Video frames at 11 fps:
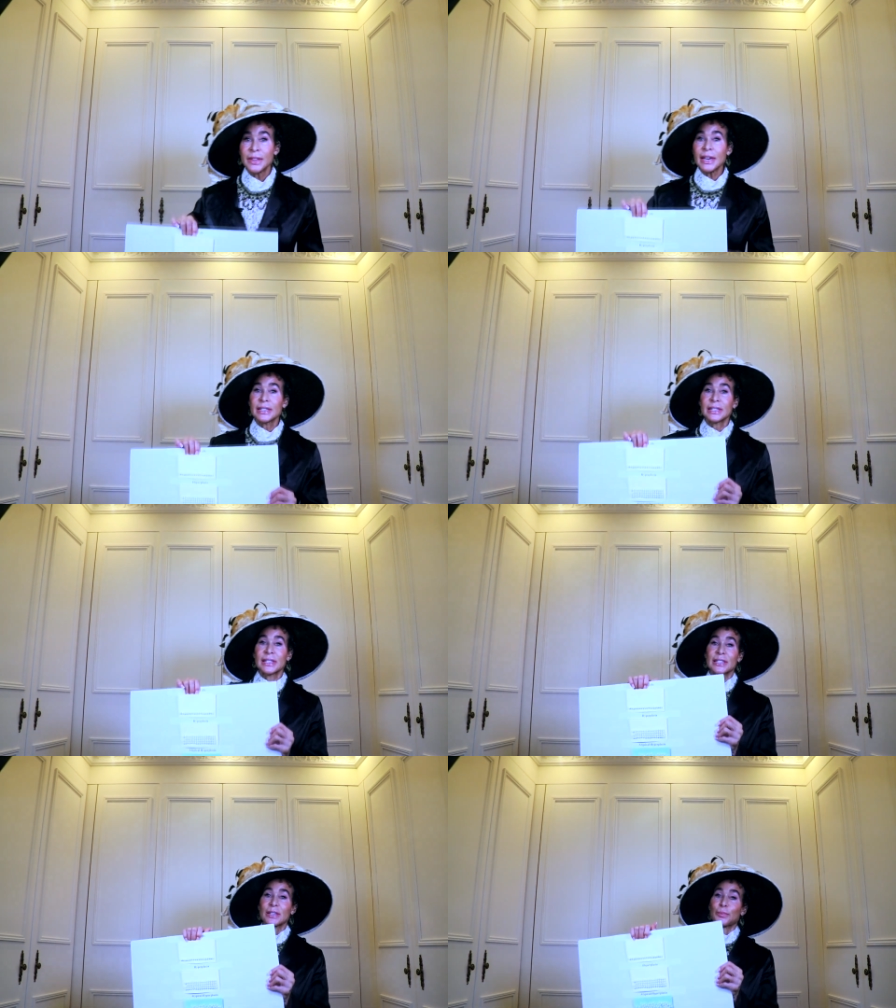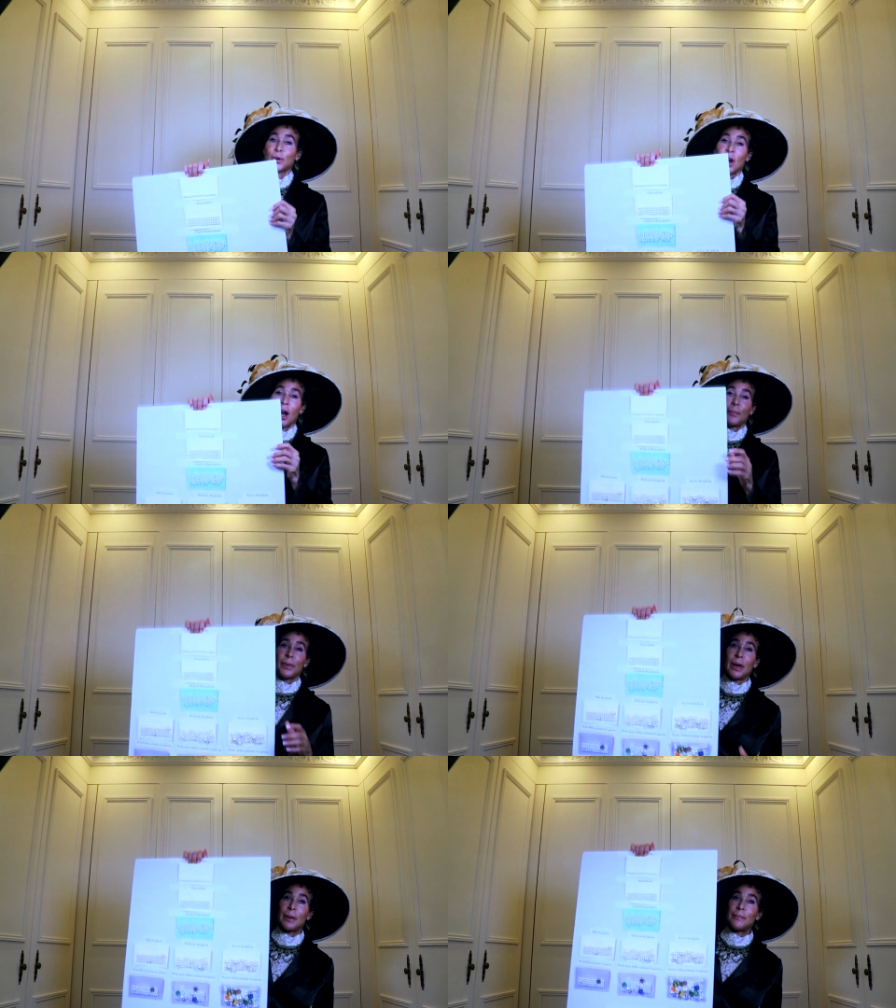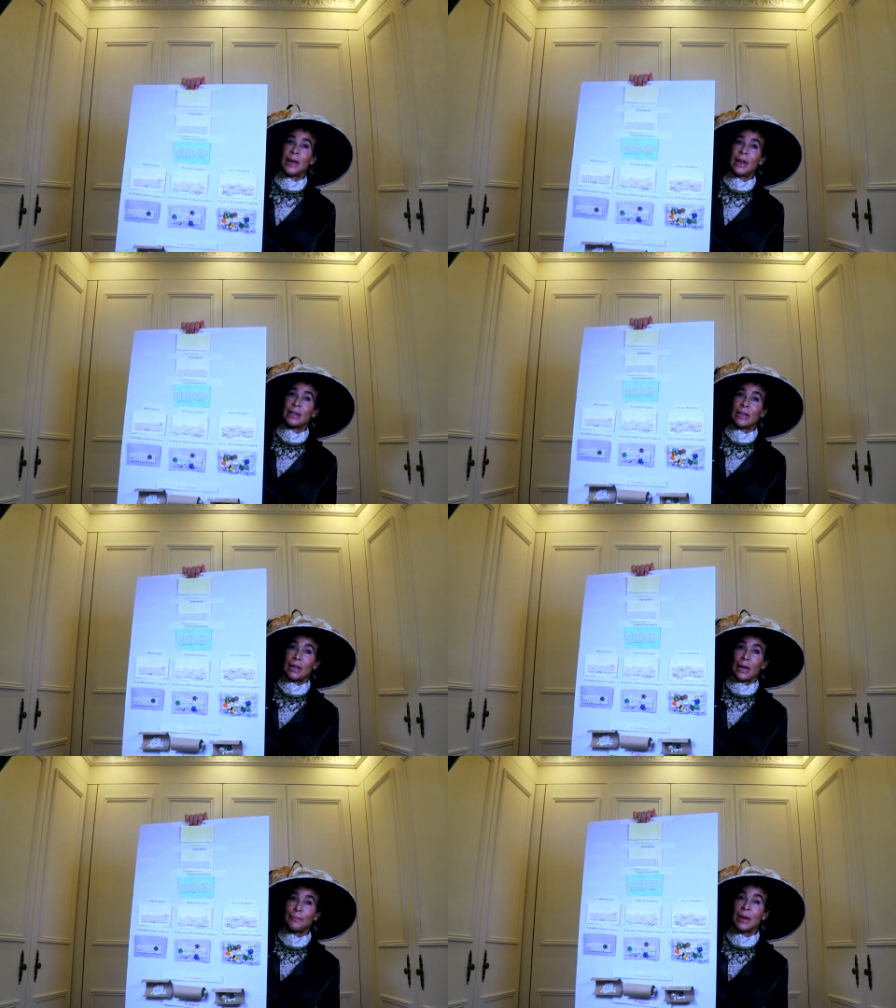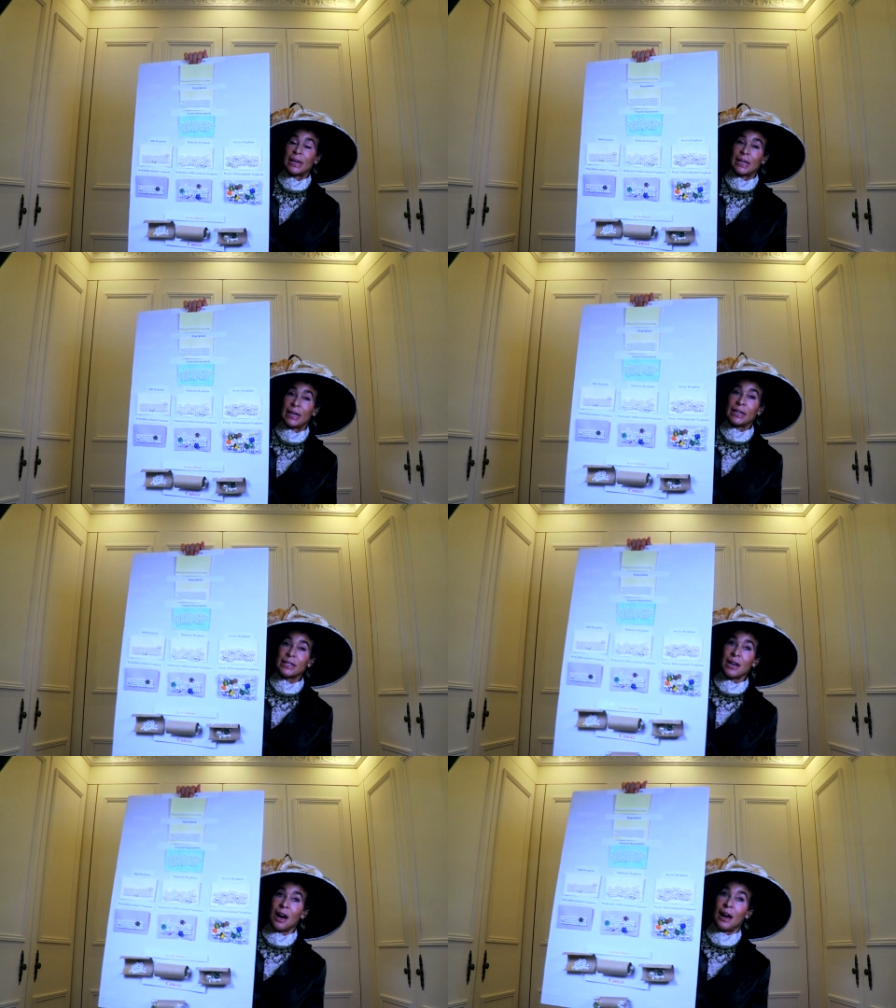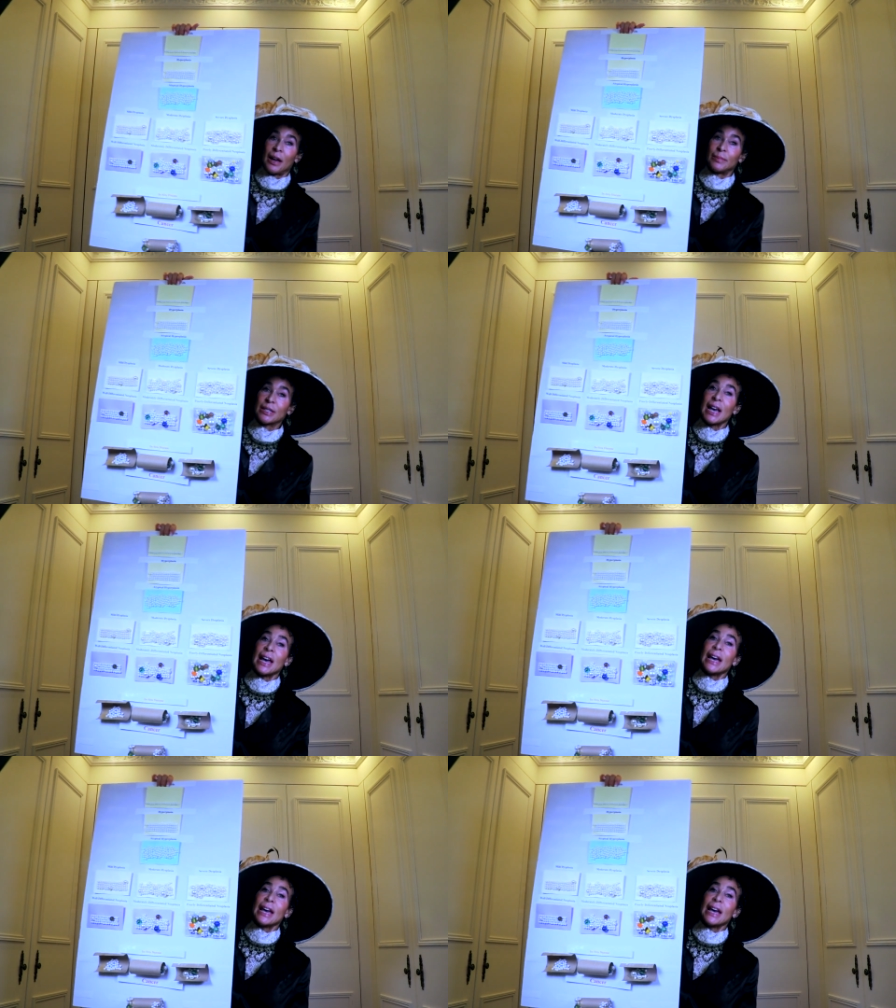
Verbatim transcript: this prop many, many times.